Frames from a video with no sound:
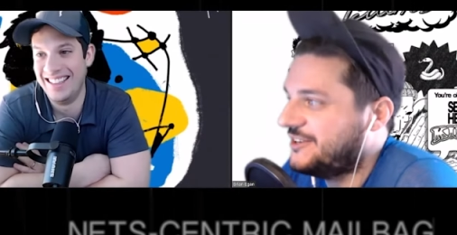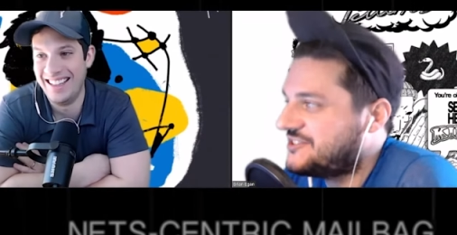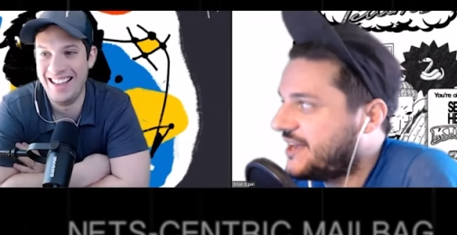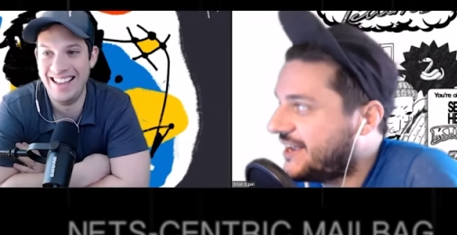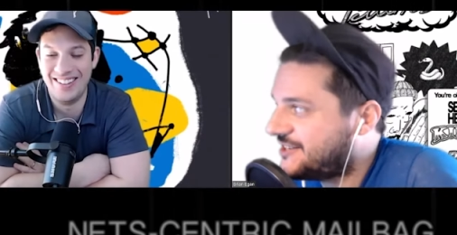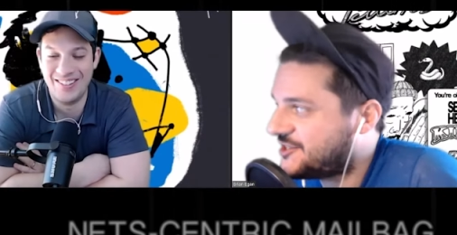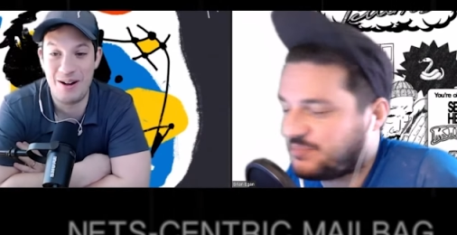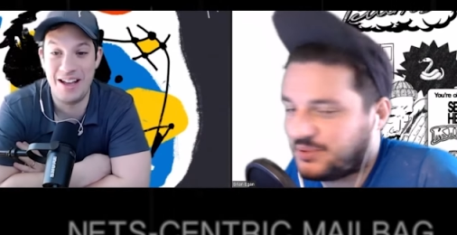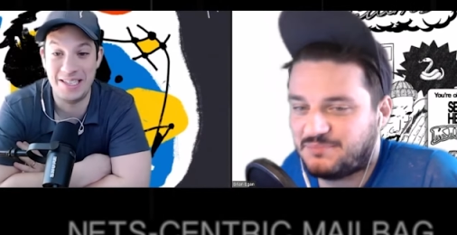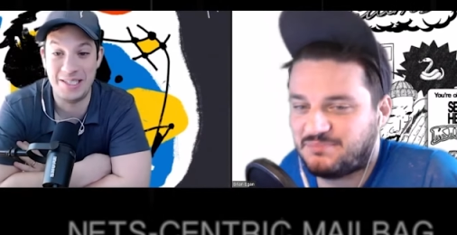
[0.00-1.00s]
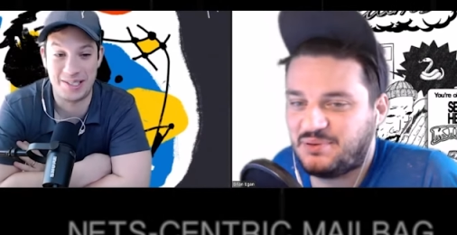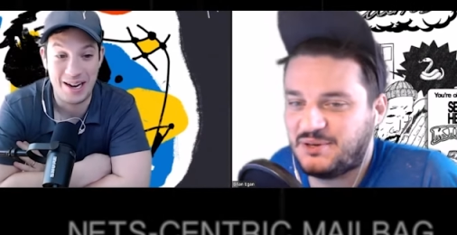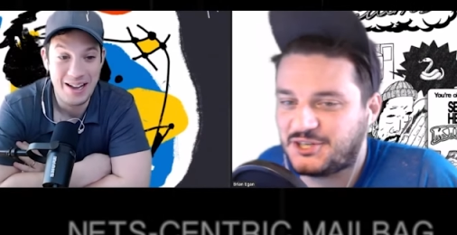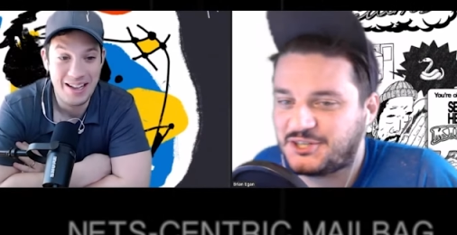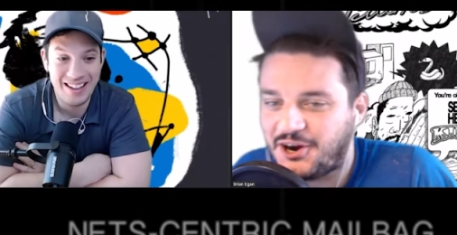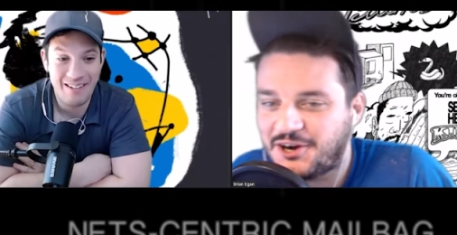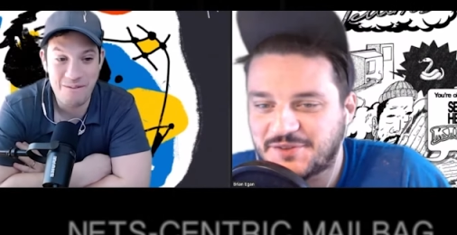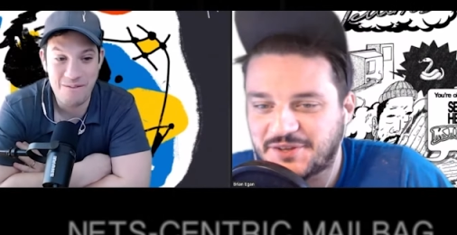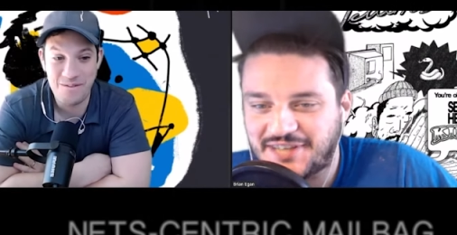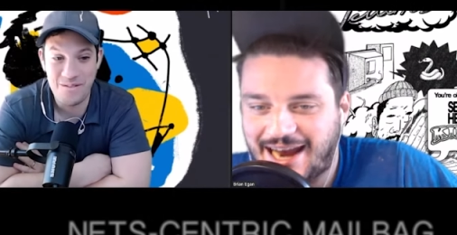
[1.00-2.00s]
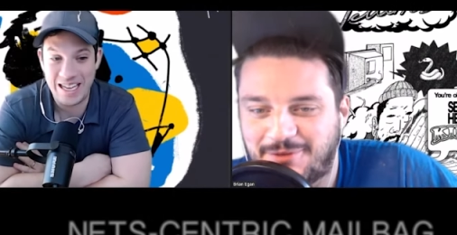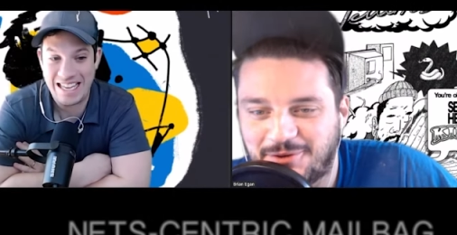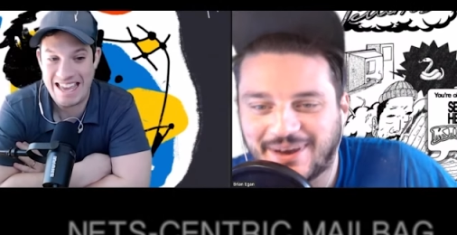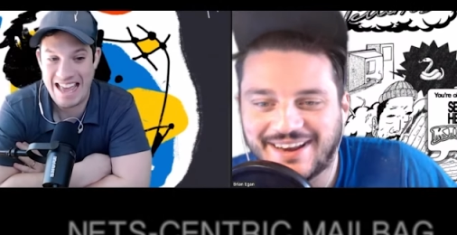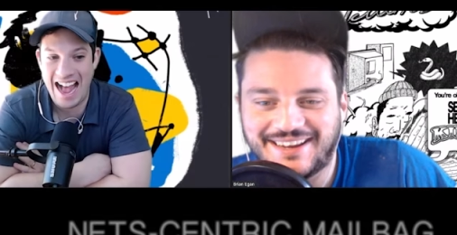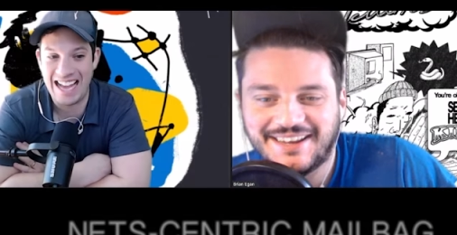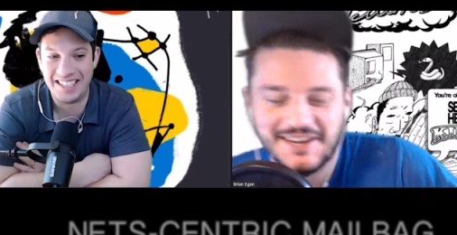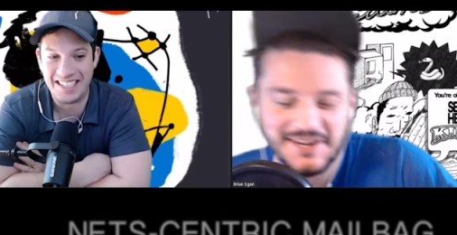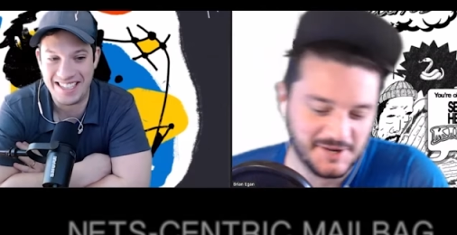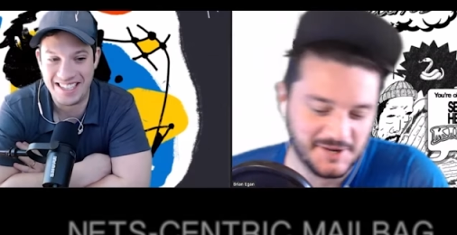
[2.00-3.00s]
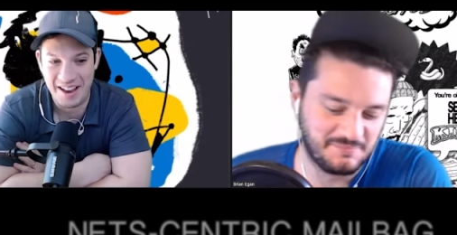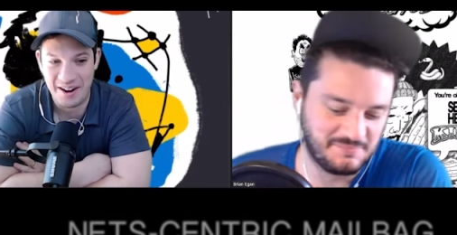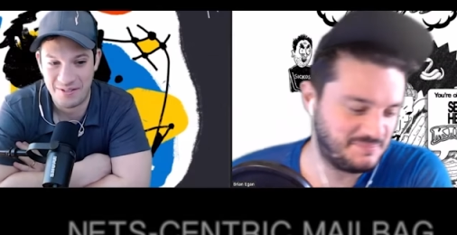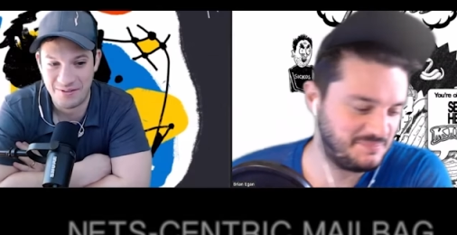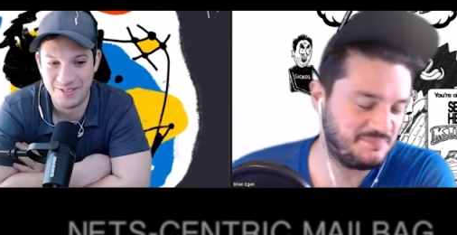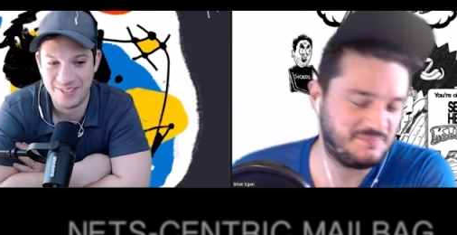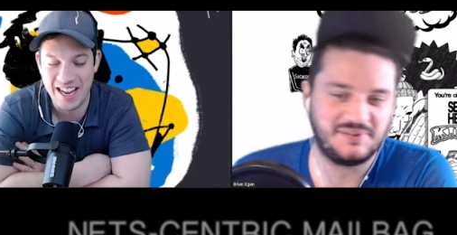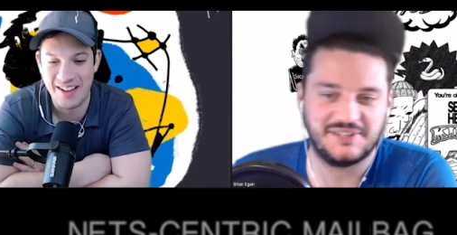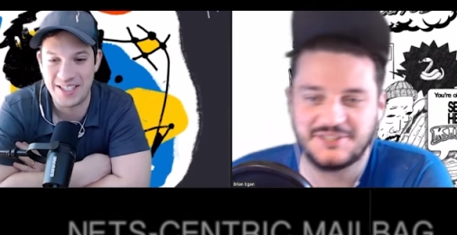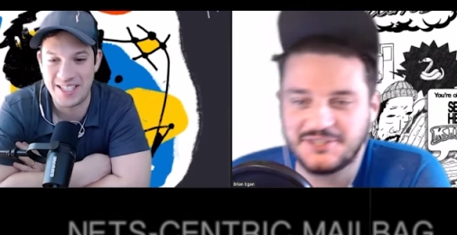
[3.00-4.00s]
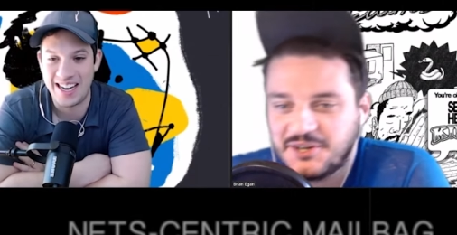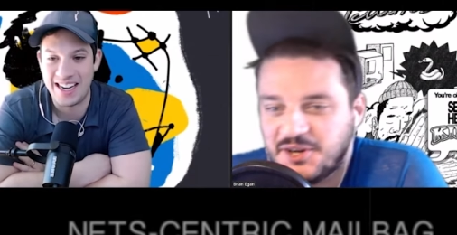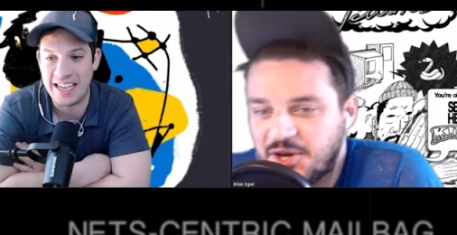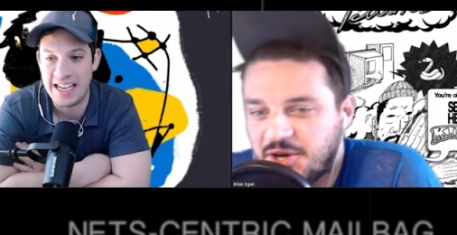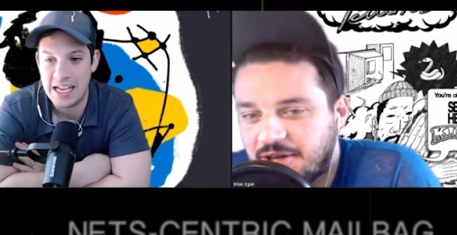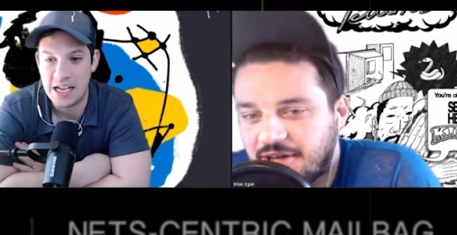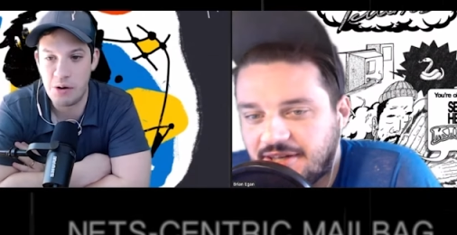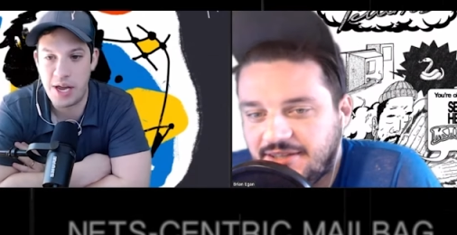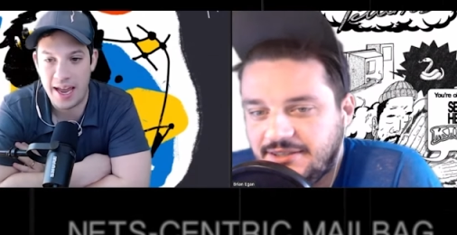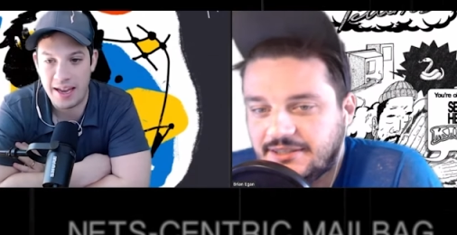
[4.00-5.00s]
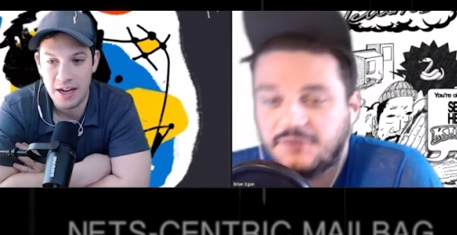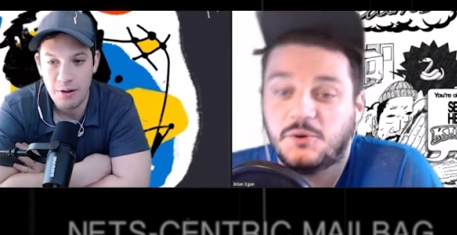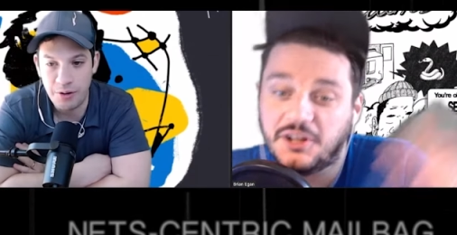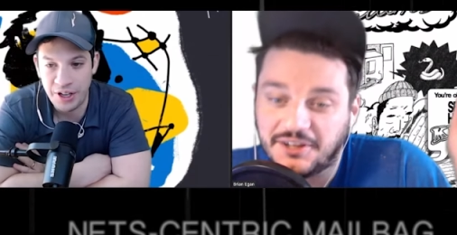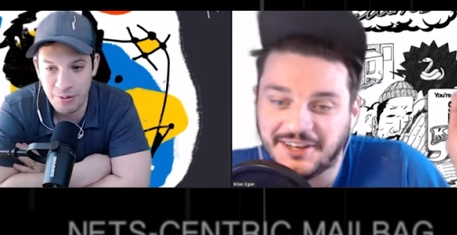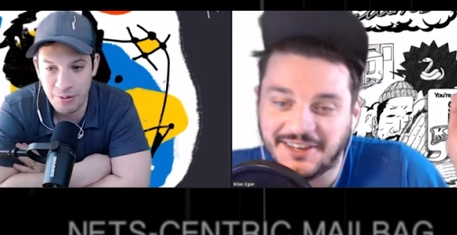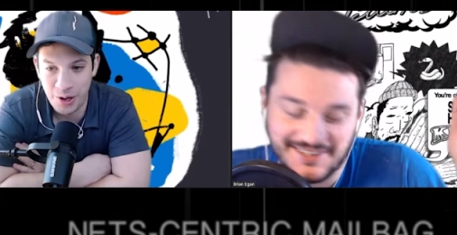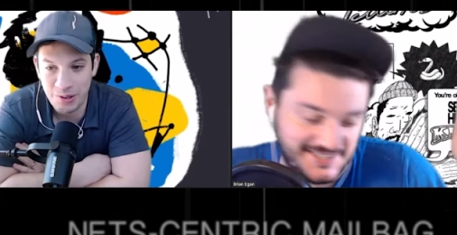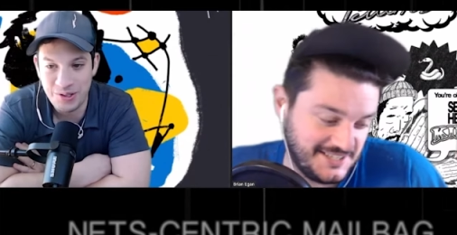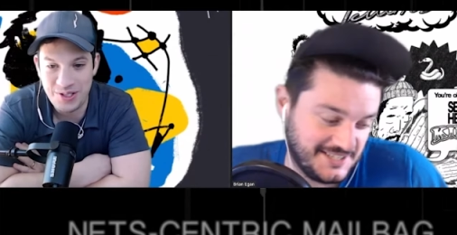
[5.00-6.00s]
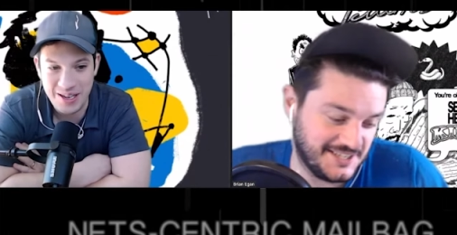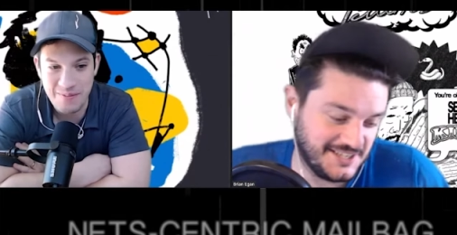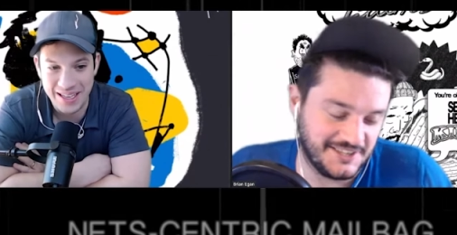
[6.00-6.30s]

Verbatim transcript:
Speaker 1: It's like, just well, put, put like, your cards on the table, the Mike. Gatling gun of put devastating. Your... Okay, well, we won't see